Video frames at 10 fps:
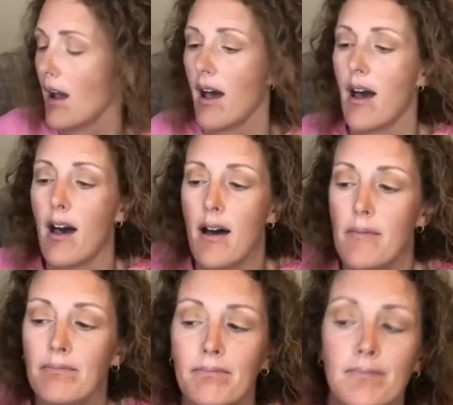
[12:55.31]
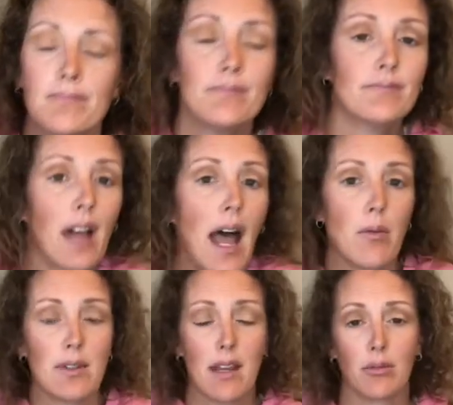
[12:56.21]
I
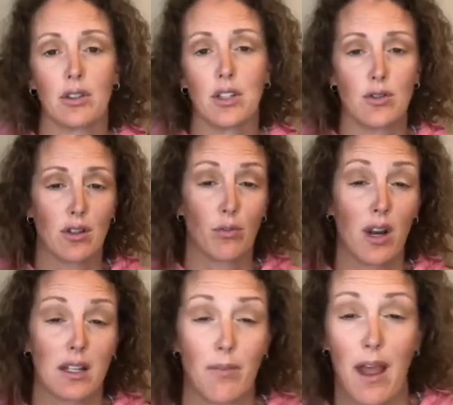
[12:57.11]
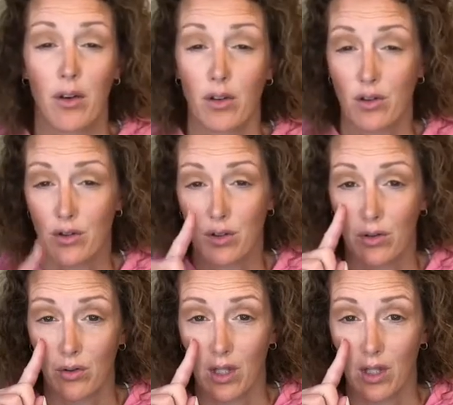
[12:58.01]
was able to use the pressed powder to